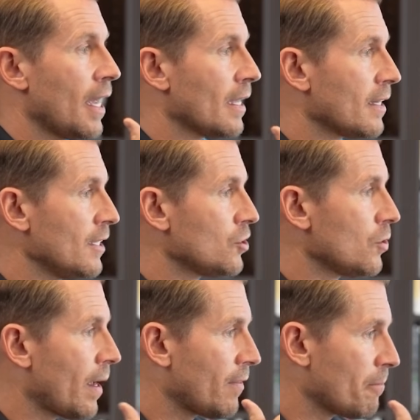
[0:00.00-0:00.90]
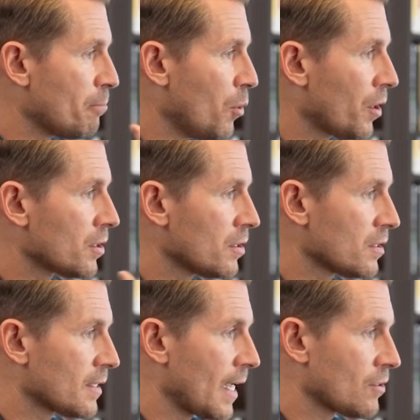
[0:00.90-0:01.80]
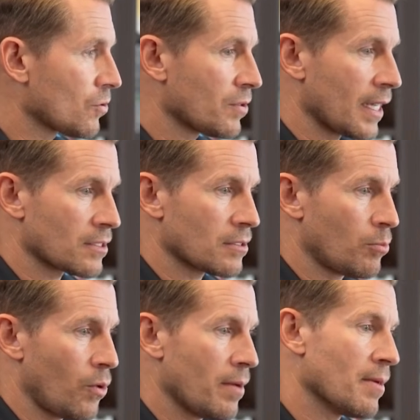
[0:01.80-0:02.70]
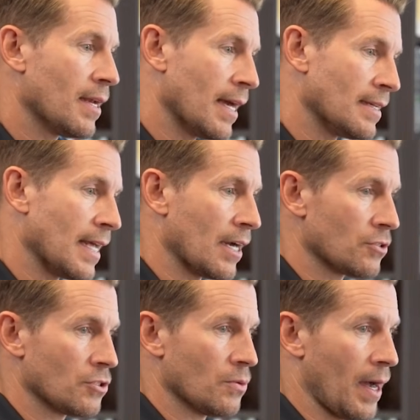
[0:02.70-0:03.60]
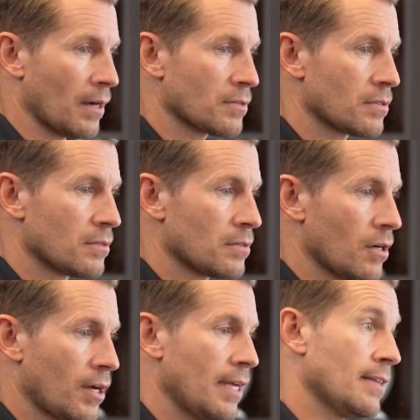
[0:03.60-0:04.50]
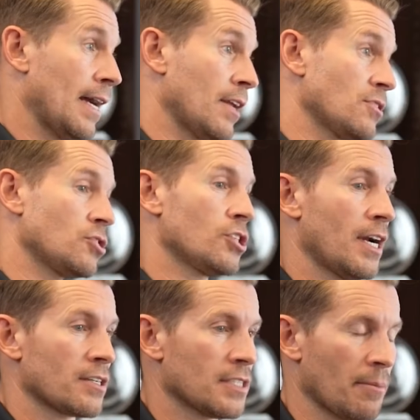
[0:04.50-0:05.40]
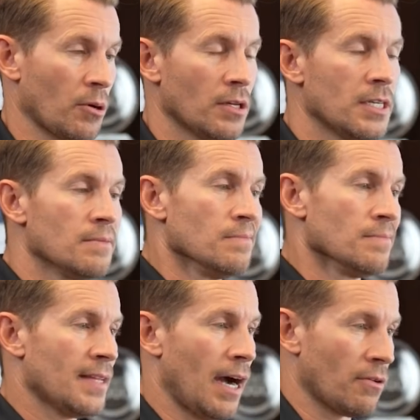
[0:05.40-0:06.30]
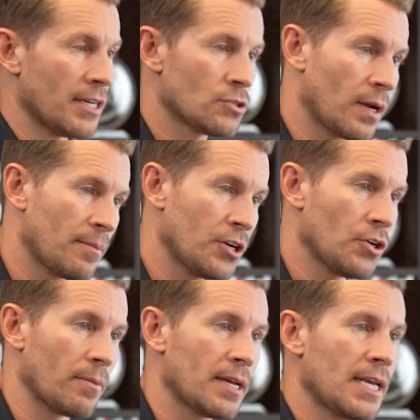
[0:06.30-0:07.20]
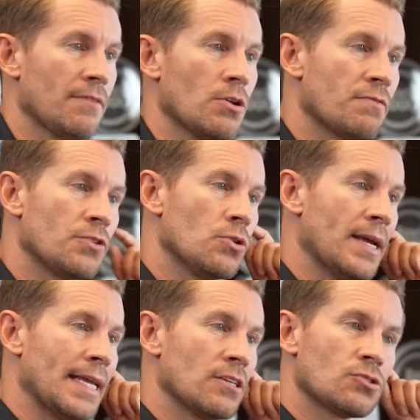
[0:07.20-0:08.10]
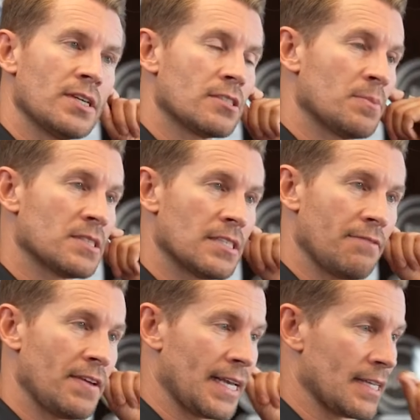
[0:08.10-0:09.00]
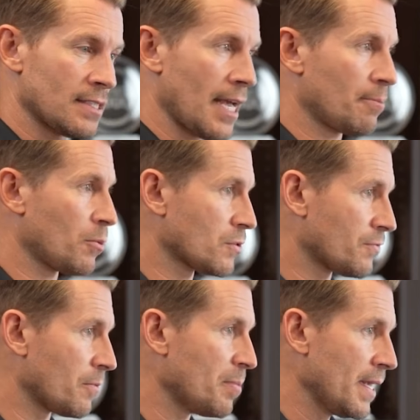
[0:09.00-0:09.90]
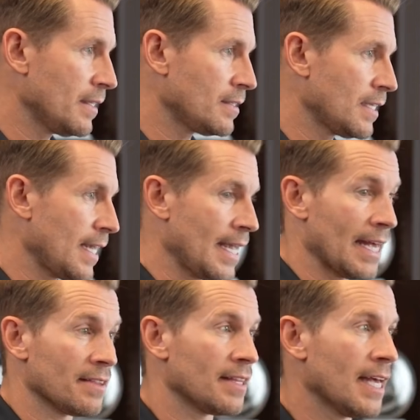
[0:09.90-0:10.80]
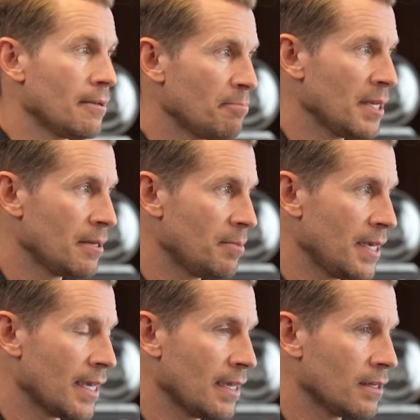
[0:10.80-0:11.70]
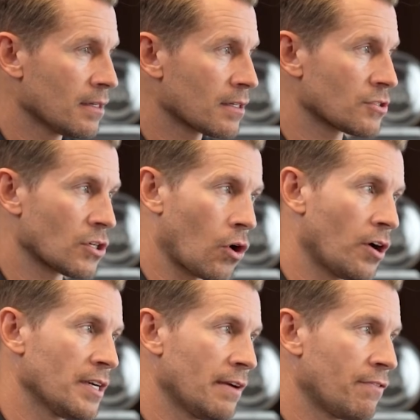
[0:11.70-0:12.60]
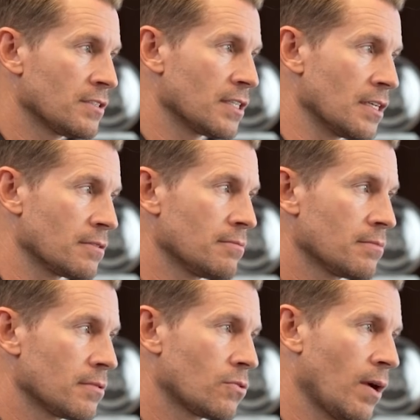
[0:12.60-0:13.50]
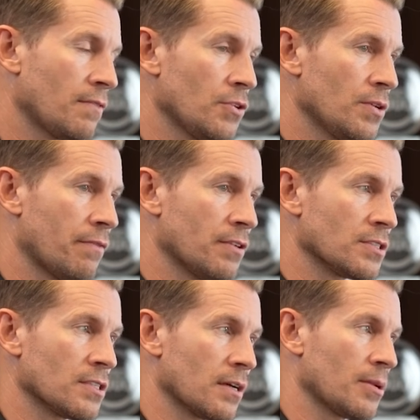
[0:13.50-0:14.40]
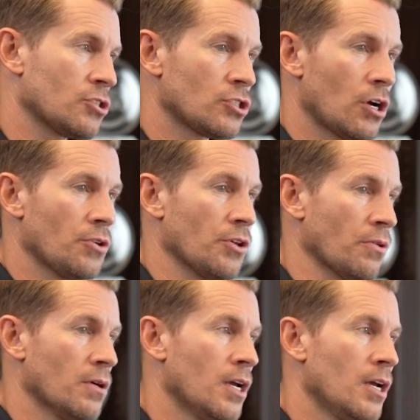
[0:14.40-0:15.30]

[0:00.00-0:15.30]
at least you have a booked, scheduled next appointment a day or two out. Okay, that's a generic example. Now, here's what I'm going to do I'm going to give you a few industry specific examples for B2C and then B2B, because there are differences, quite a few differences. I'm going to show you